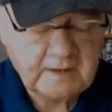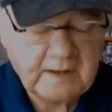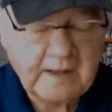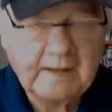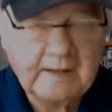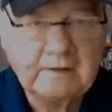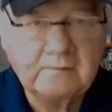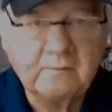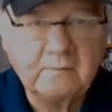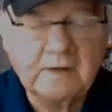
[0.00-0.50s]

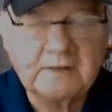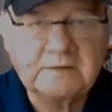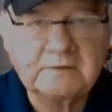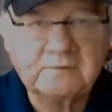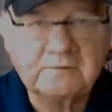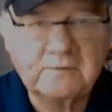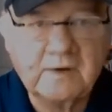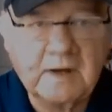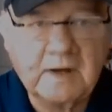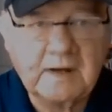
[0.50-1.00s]
and in
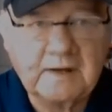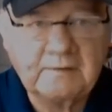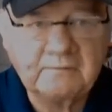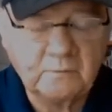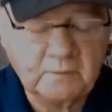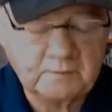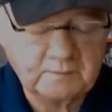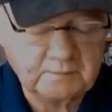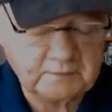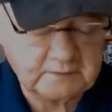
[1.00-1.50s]
race
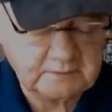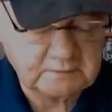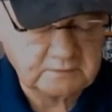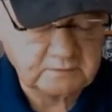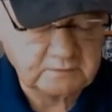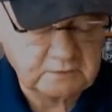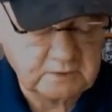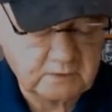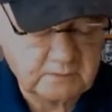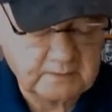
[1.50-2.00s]
five, win, place,
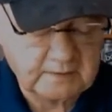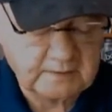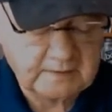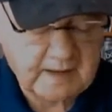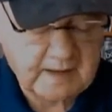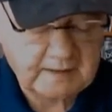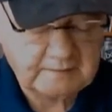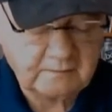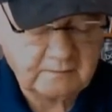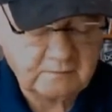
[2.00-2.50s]
and show on a
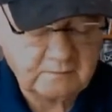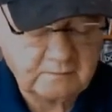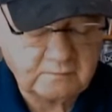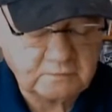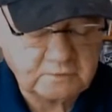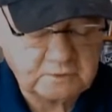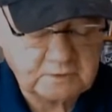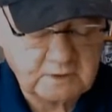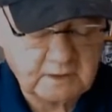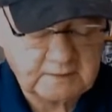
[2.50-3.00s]
nine to
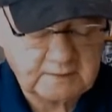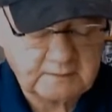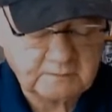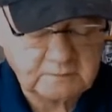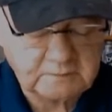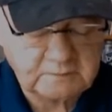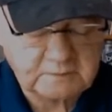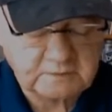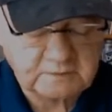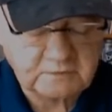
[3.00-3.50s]
two shot.
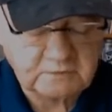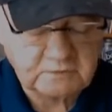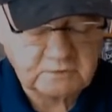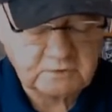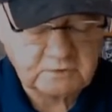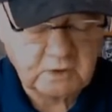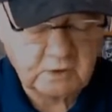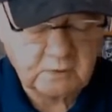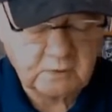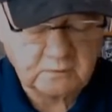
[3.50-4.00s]
Number six,
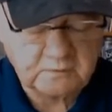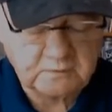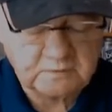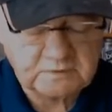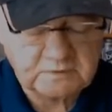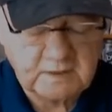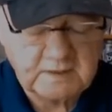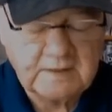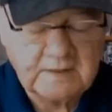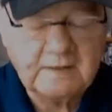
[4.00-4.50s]

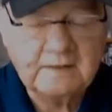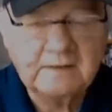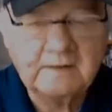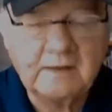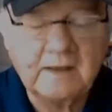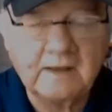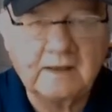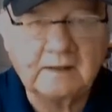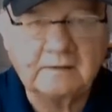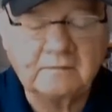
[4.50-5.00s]
Joe's
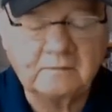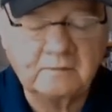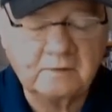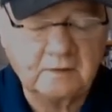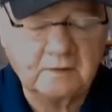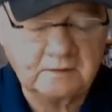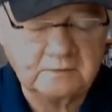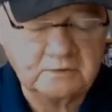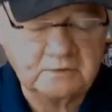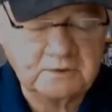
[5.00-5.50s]
can't
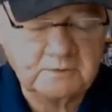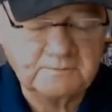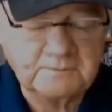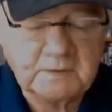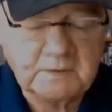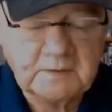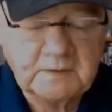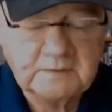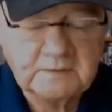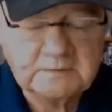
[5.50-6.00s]
touch.
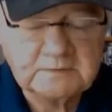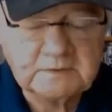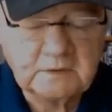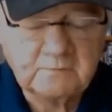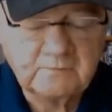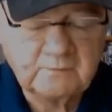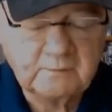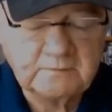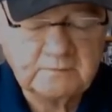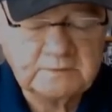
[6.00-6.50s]

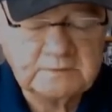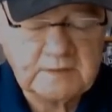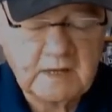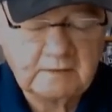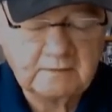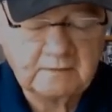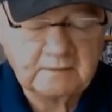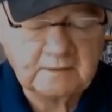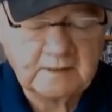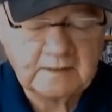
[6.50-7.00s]
So from
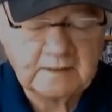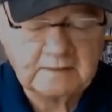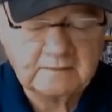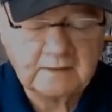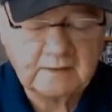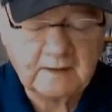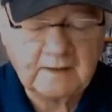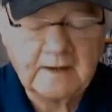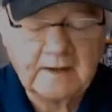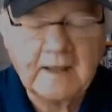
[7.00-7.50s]

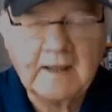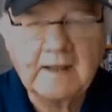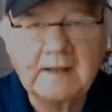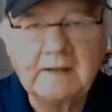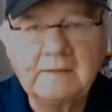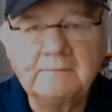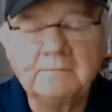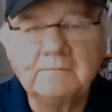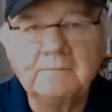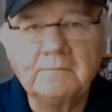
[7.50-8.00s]
Southland on
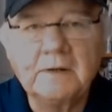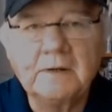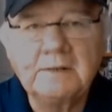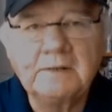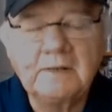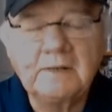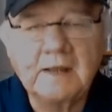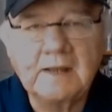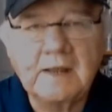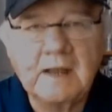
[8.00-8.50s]
a
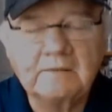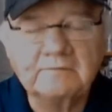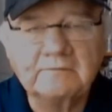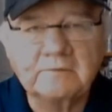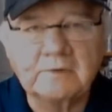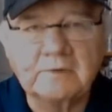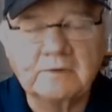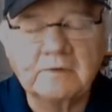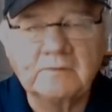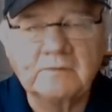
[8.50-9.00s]
Monday
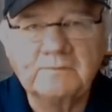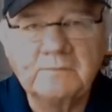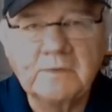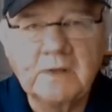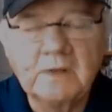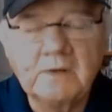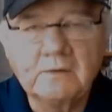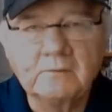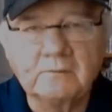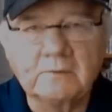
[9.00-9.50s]
afternoon,
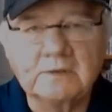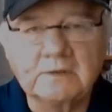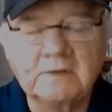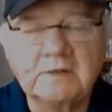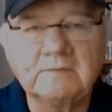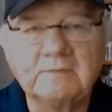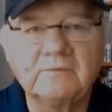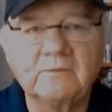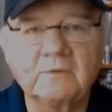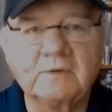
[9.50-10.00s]
Rick
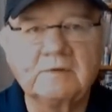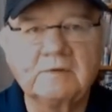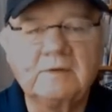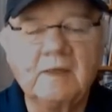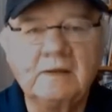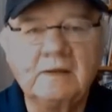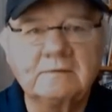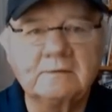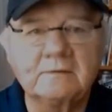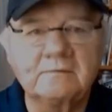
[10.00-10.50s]
Needham for
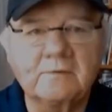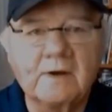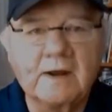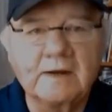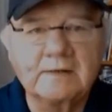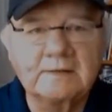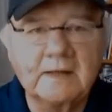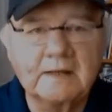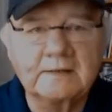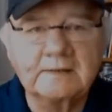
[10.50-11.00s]
Day at the
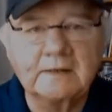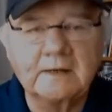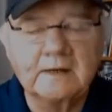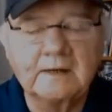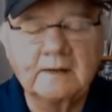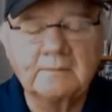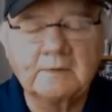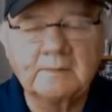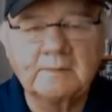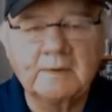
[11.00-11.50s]

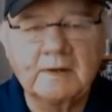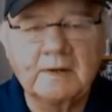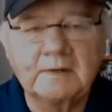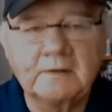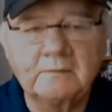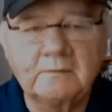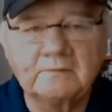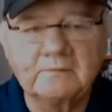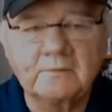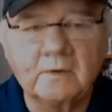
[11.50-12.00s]
Track.com reminding
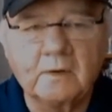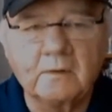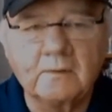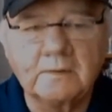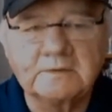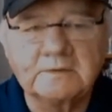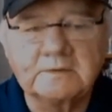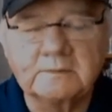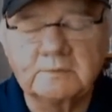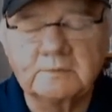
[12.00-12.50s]
you as
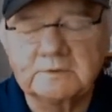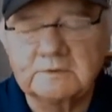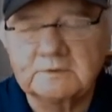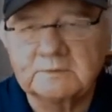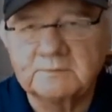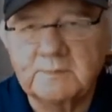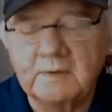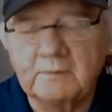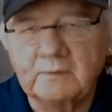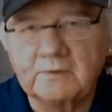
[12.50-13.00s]
always to
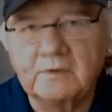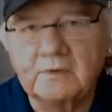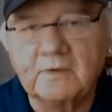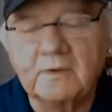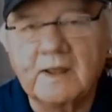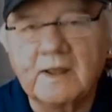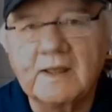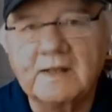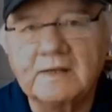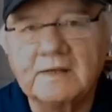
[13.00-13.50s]
please bet with
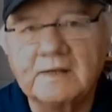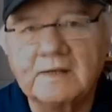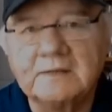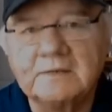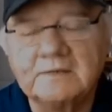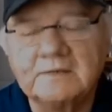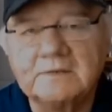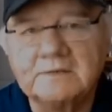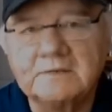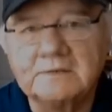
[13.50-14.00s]
your head,
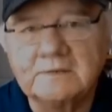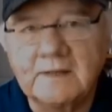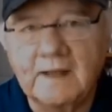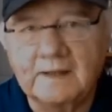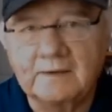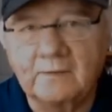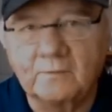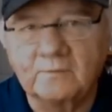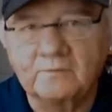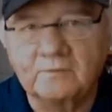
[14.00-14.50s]

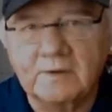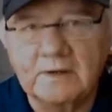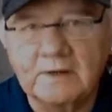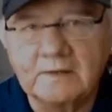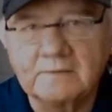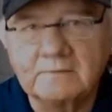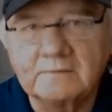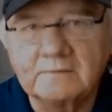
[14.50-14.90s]
not over it.